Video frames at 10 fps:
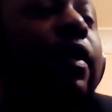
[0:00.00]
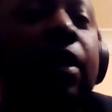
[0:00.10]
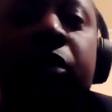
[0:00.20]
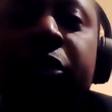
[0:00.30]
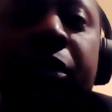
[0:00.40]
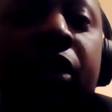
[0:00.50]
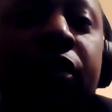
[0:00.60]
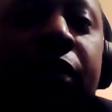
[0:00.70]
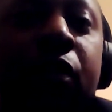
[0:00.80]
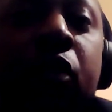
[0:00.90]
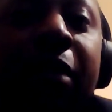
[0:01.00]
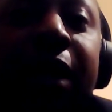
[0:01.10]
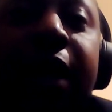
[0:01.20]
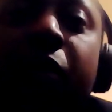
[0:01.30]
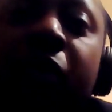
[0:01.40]
it was because of a
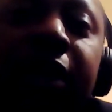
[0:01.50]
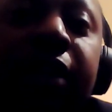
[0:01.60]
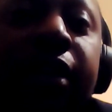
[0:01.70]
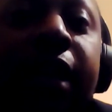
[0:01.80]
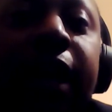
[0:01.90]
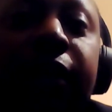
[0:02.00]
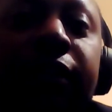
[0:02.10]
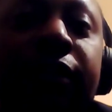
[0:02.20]
woman that wanted that,